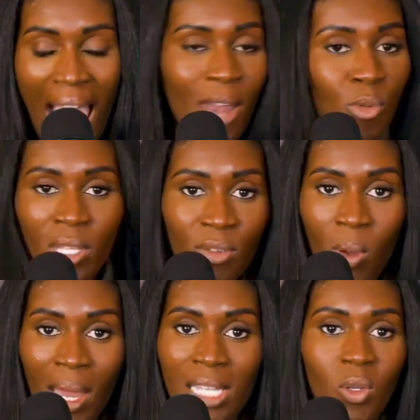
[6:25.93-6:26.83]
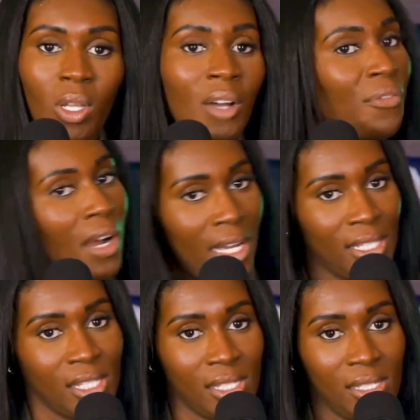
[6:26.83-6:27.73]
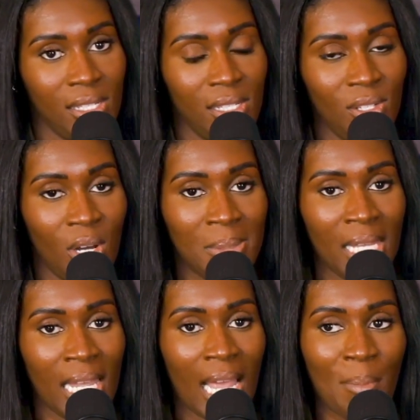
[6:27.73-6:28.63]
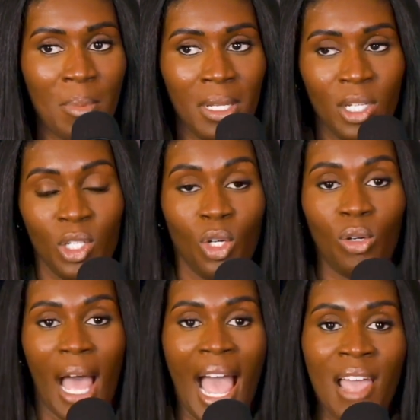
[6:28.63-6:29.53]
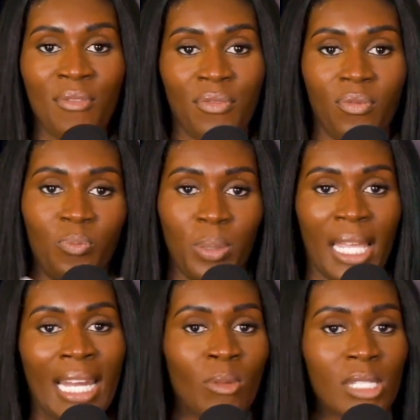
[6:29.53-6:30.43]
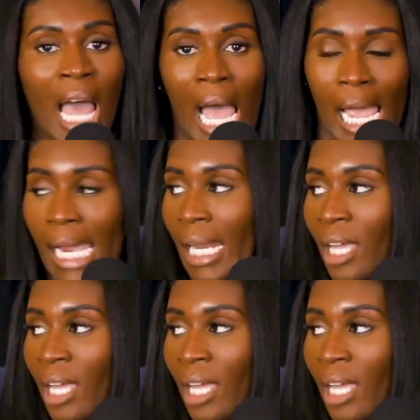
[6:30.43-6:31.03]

I don't even know how that's going to look for us. You know what I'm saying? I'm a millennial. I've played outside.